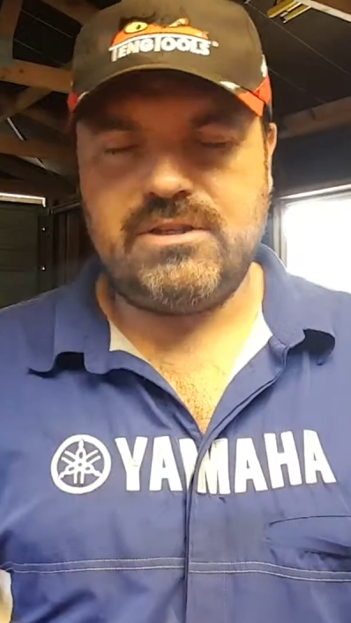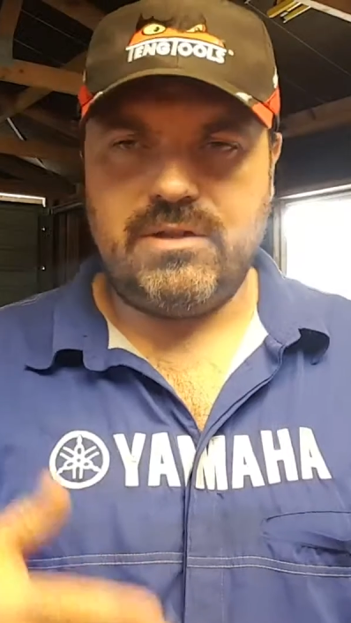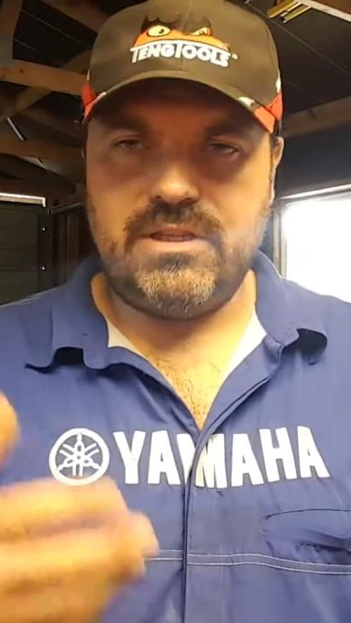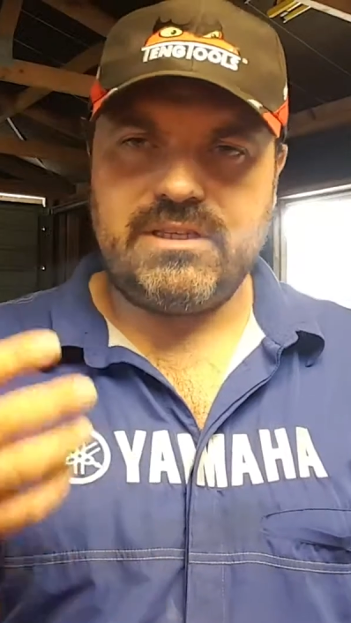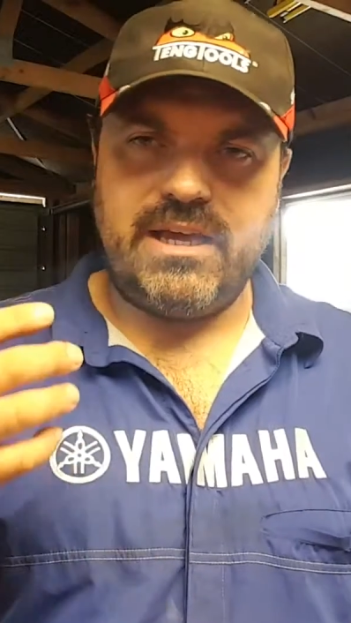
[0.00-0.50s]
So
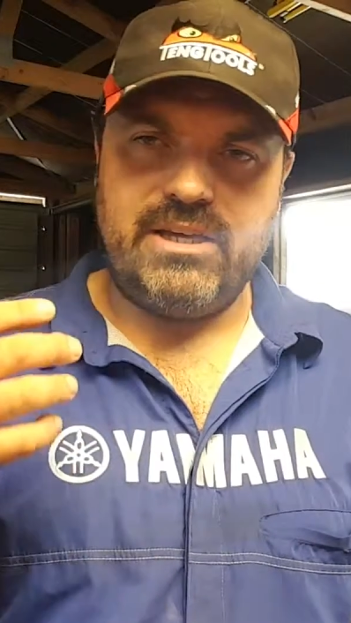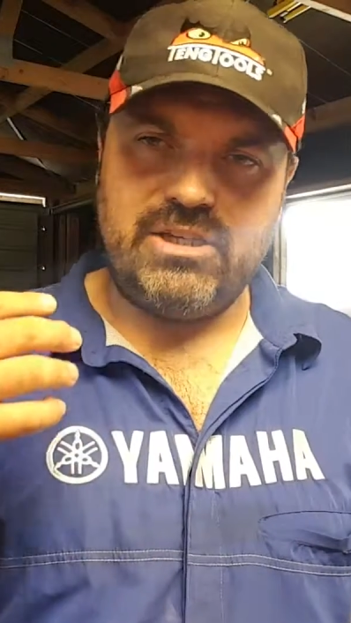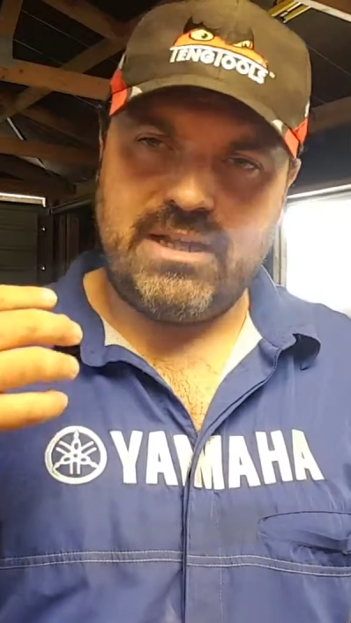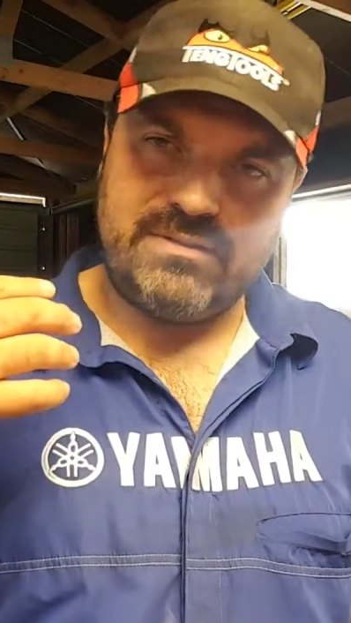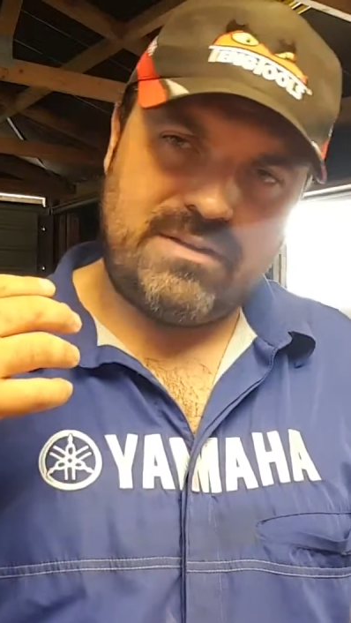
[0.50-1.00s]
in this case,
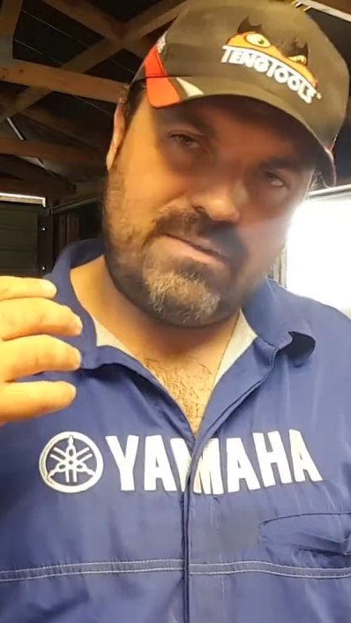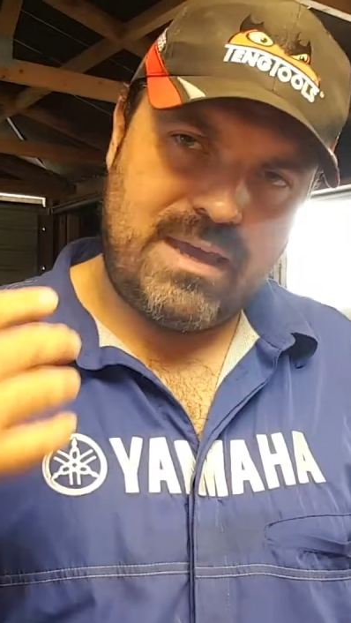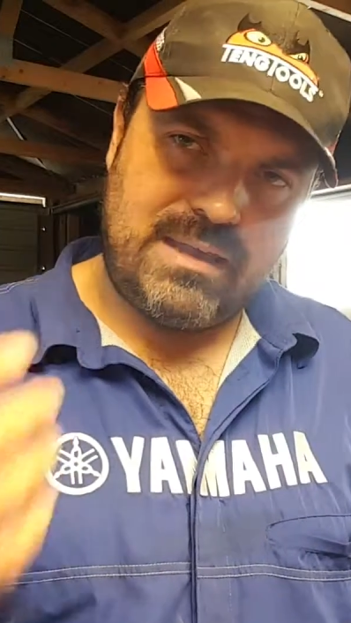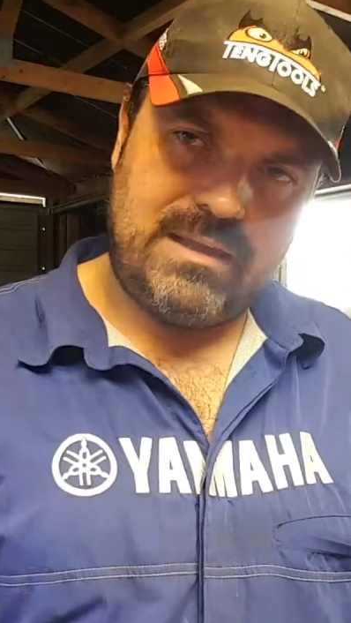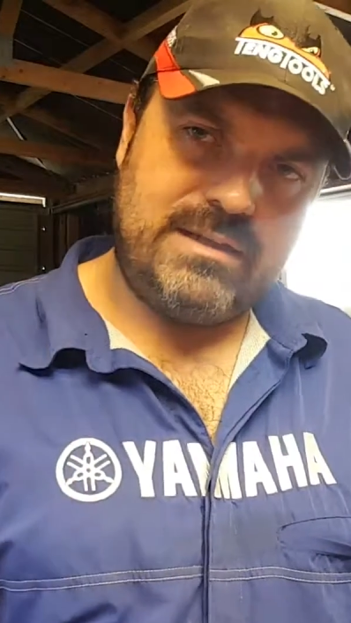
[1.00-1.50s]
you'd have to have a
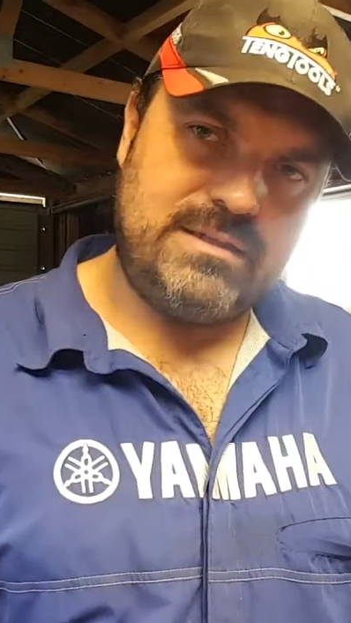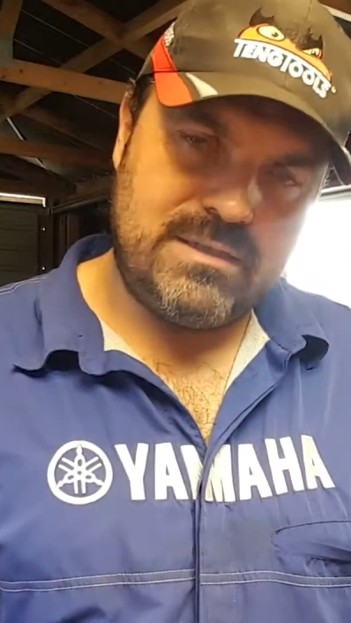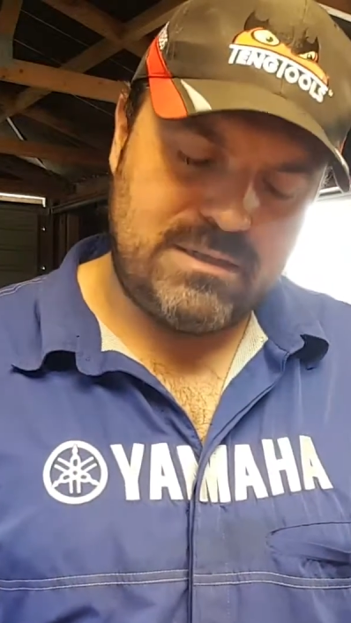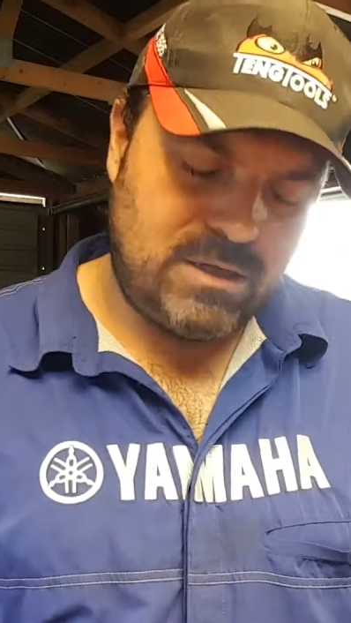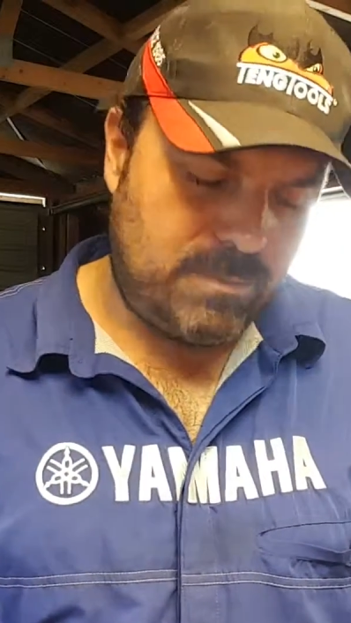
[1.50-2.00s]
headlight
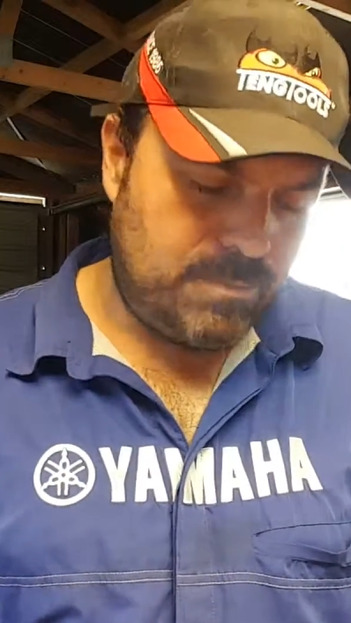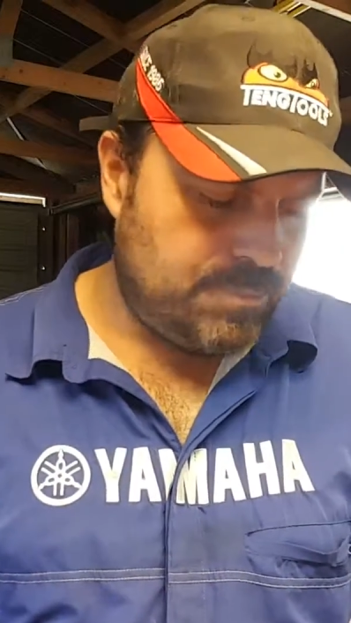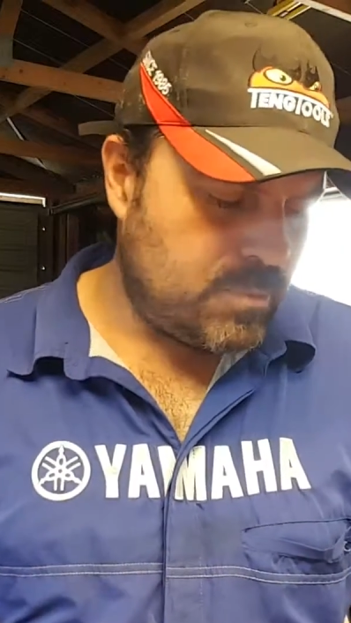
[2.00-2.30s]
turned on.